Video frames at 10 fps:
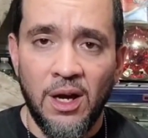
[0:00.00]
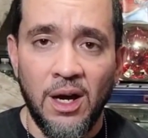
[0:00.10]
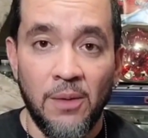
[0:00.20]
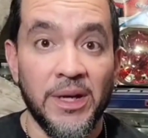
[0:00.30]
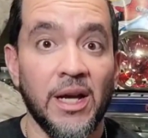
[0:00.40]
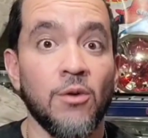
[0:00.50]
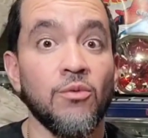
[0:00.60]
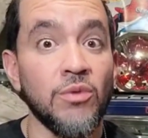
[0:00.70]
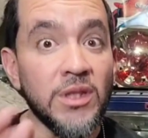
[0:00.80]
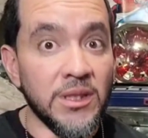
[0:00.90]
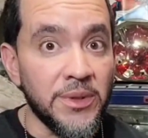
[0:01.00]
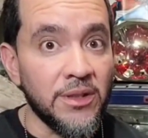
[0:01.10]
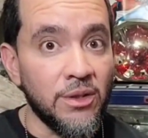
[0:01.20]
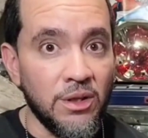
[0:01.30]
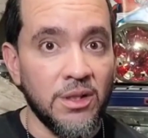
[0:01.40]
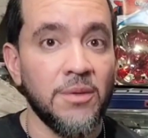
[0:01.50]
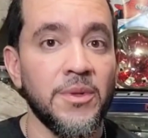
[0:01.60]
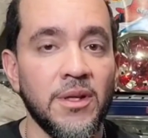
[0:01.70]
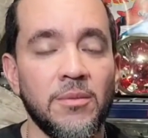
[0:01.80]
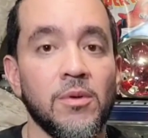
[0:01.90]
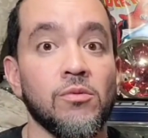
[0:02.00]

Um, I got a really big haul coming up,